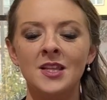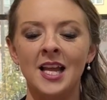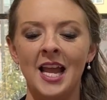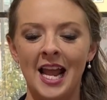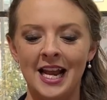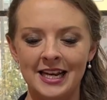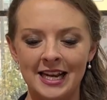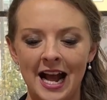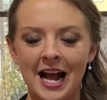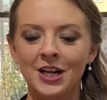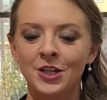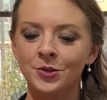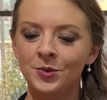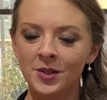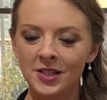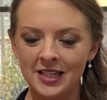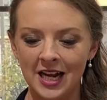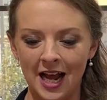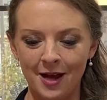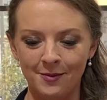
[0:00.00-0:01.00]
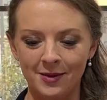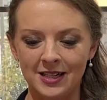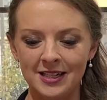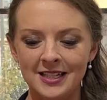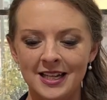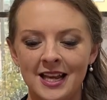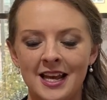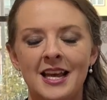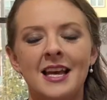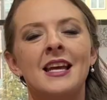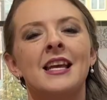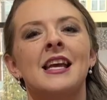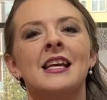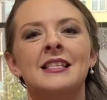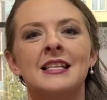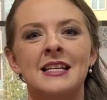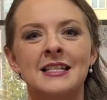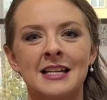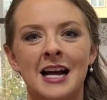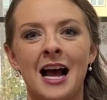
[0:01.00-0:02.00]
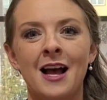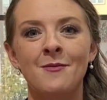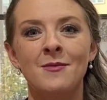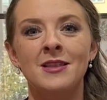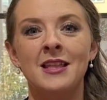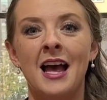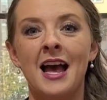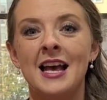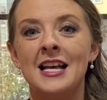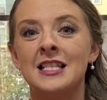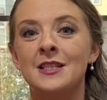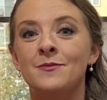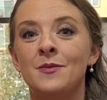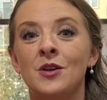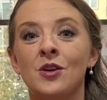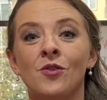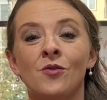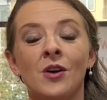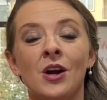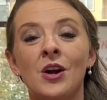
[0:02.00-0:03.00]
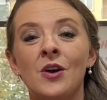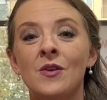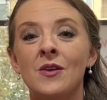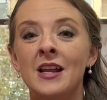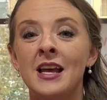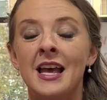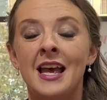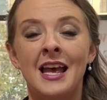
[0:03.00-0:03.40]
A natural diamond is a diamond that has been grown